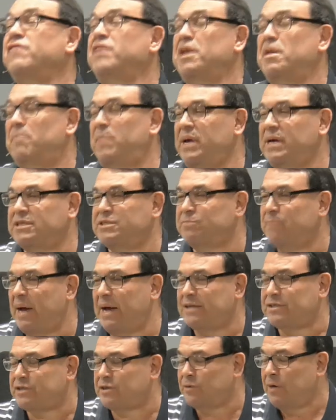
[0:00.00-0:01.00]
to be his
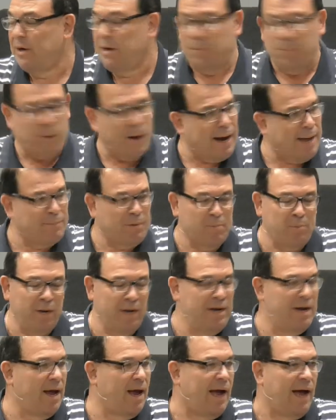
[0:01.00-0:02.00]
master? Probably
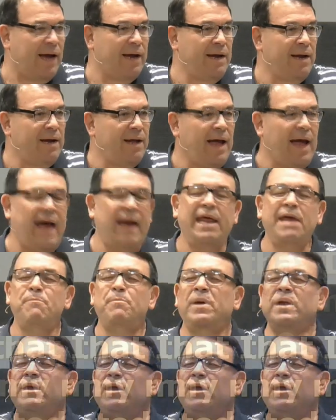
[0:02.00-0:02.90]
not. Had he been